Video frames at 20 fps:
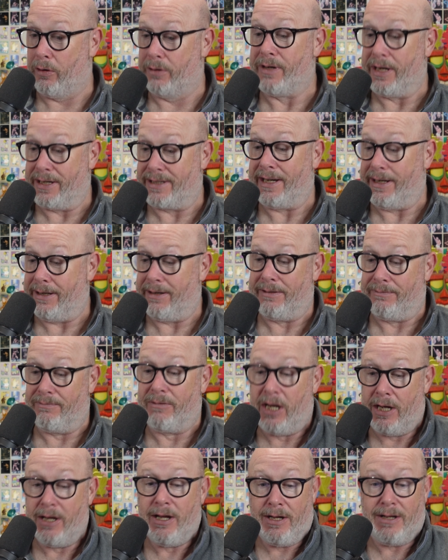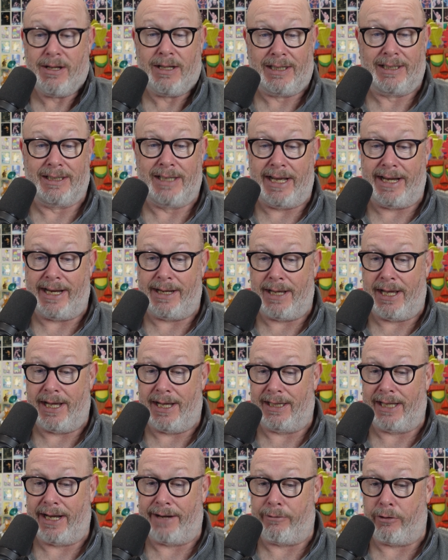just letting
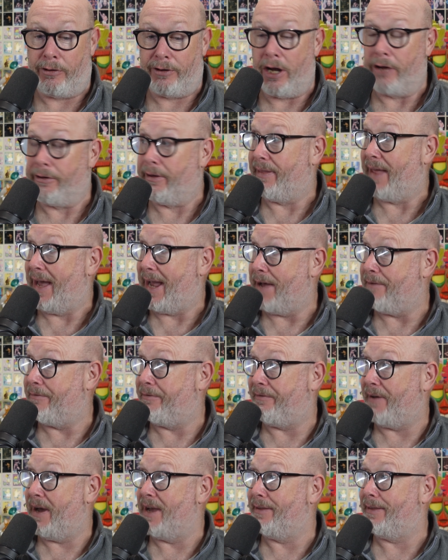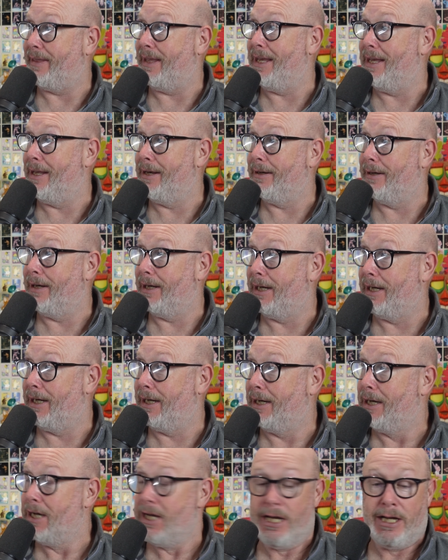everyone know that they have faith in
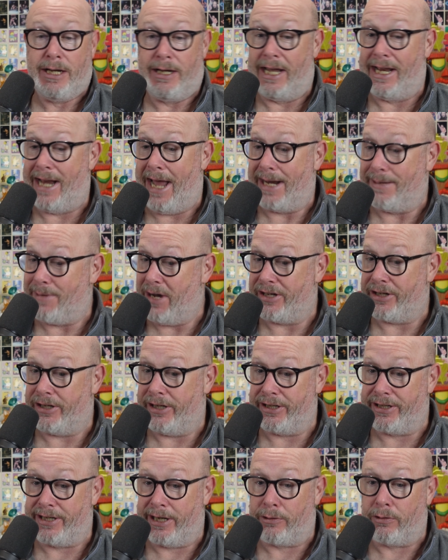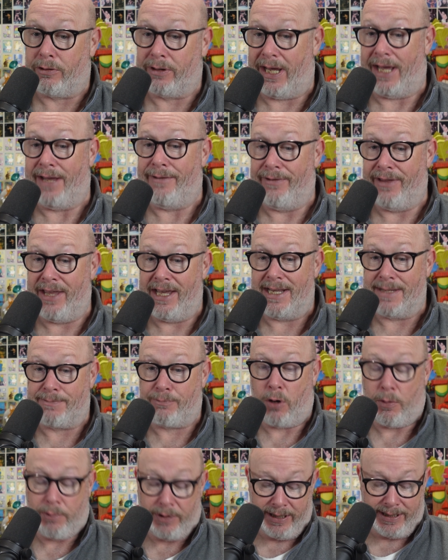animation in general and these
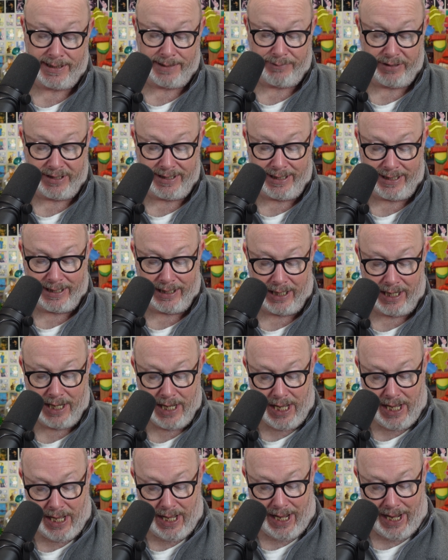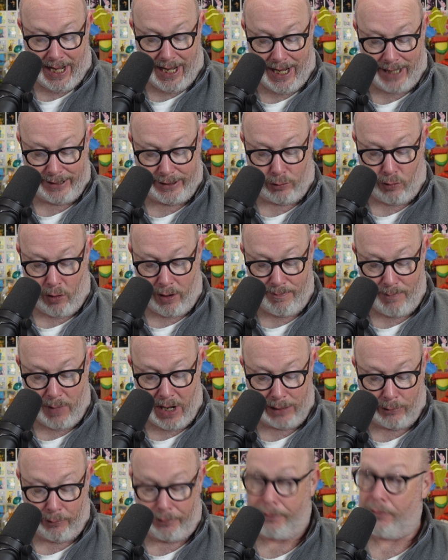properties in particular. To quote
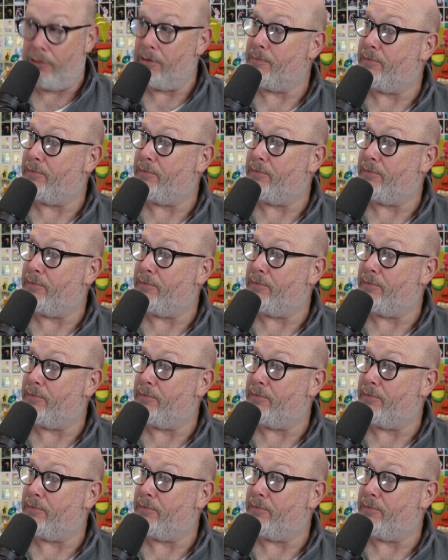Michael Thorne,